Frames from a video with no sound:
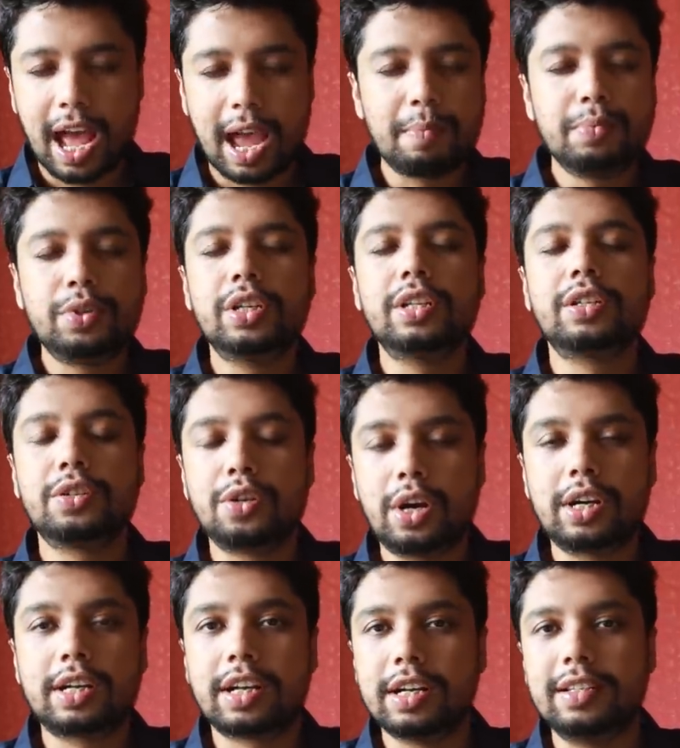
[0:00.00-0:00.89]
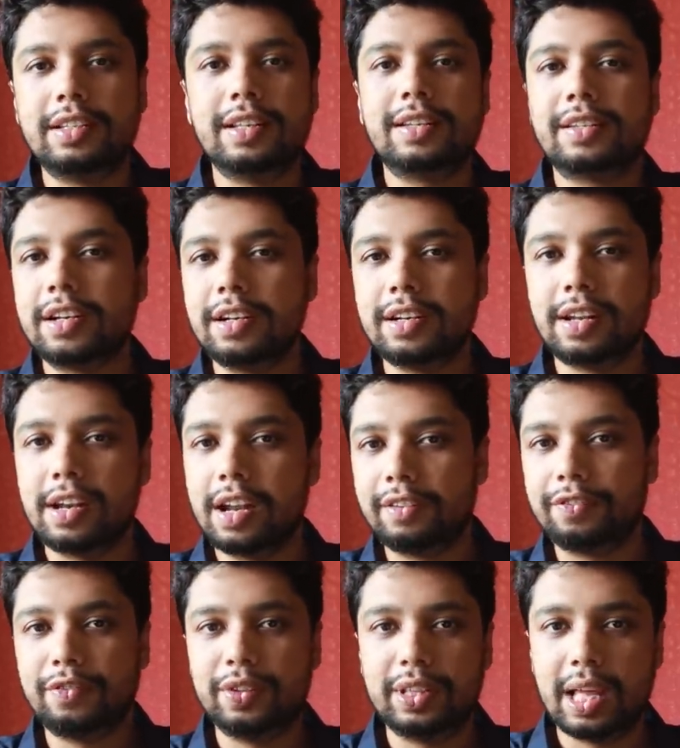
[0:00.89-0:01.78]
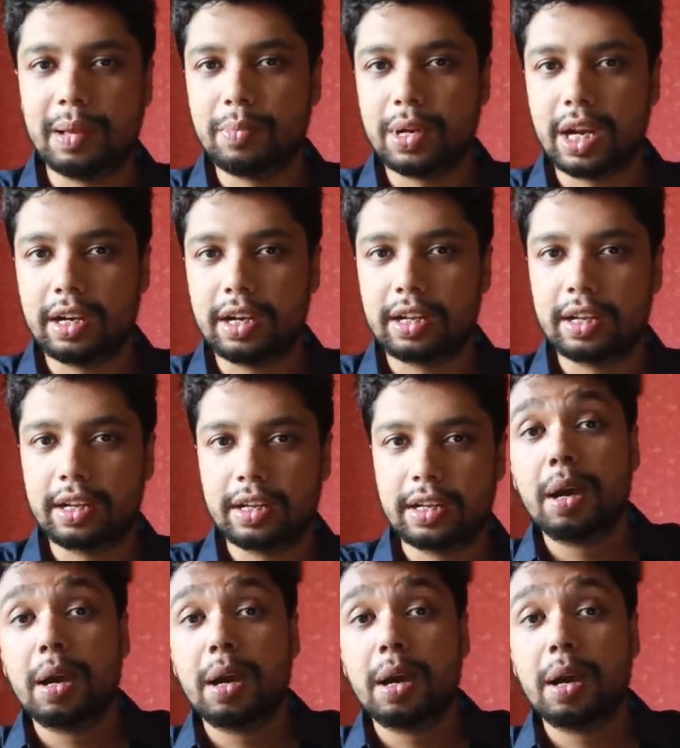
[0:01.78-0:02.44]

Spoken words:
I'm just not consistent enough with them yet.